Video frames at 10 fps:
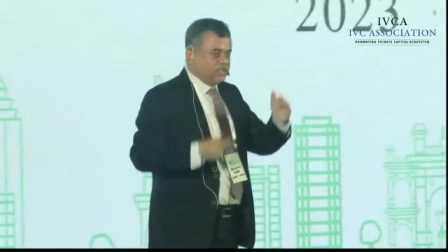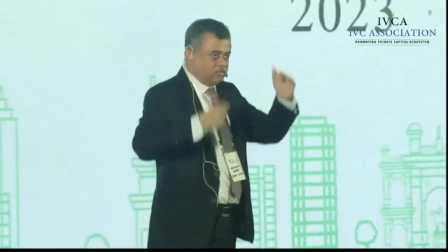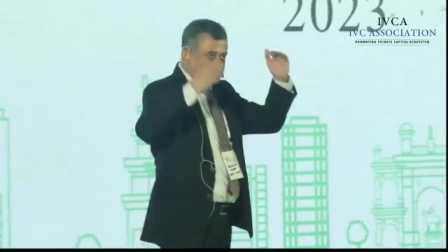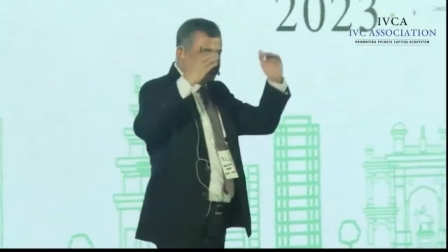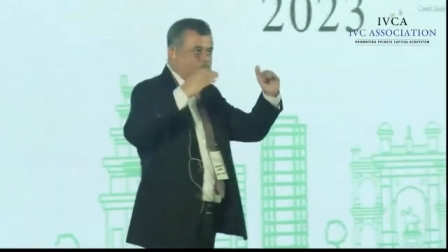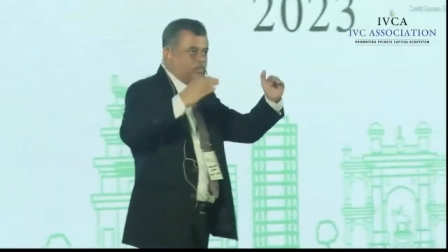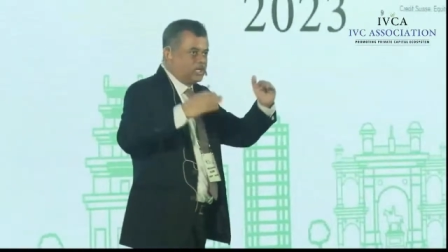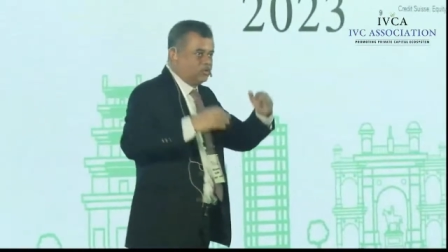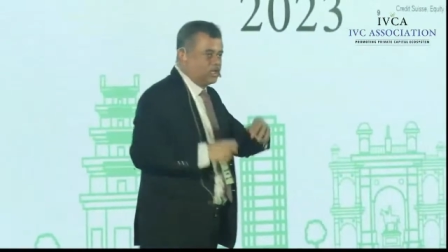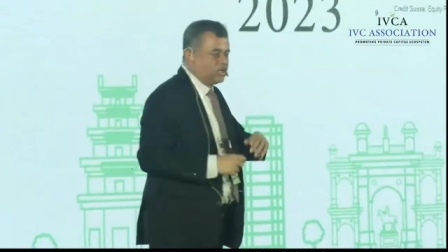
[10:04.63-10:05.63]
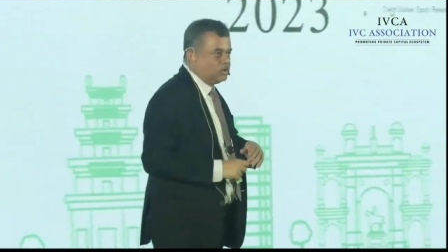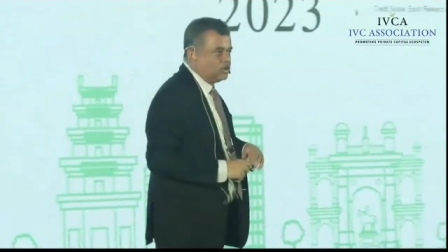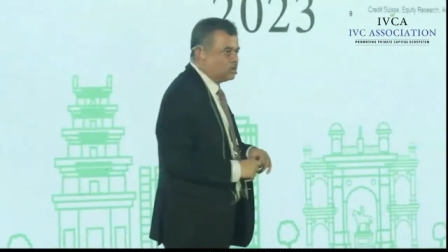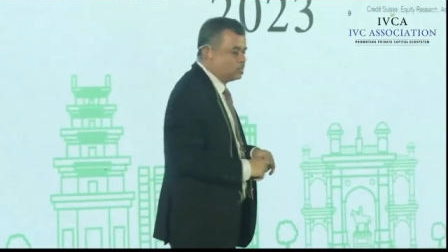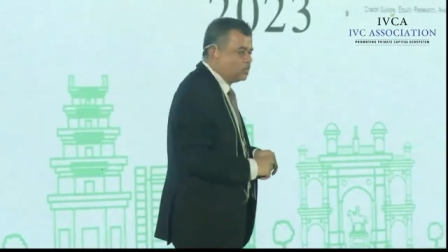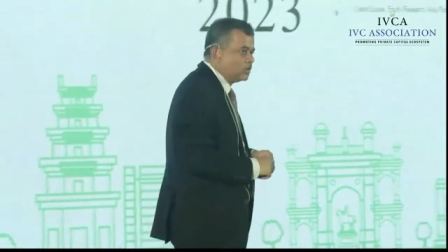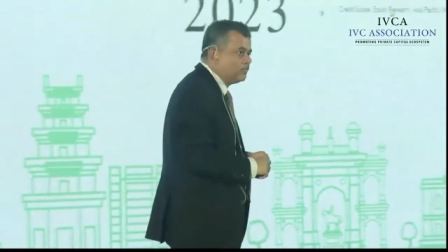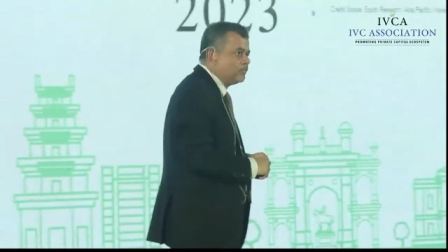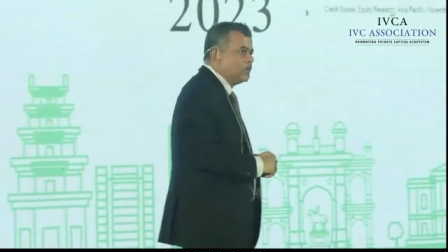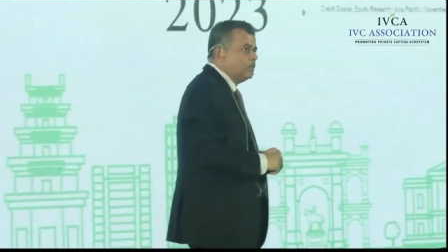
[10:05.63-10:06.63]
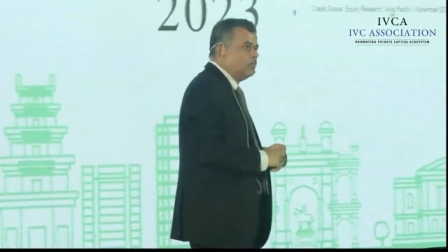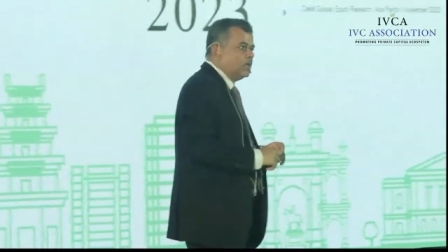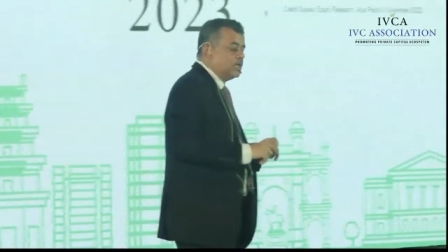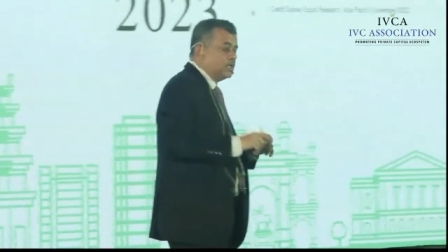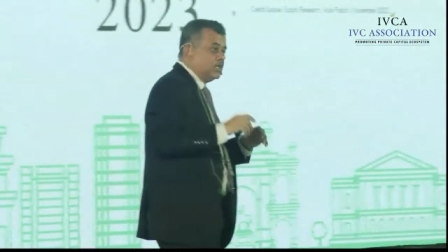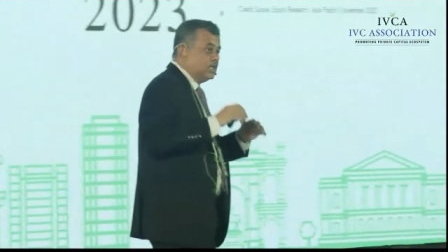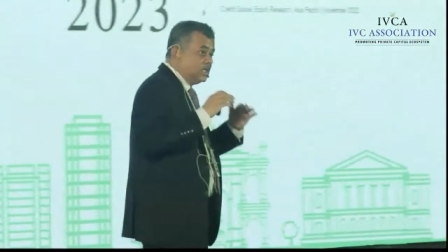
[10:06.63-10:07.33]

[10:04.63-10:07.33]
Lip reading: capital is, I think, a remarkable change in India.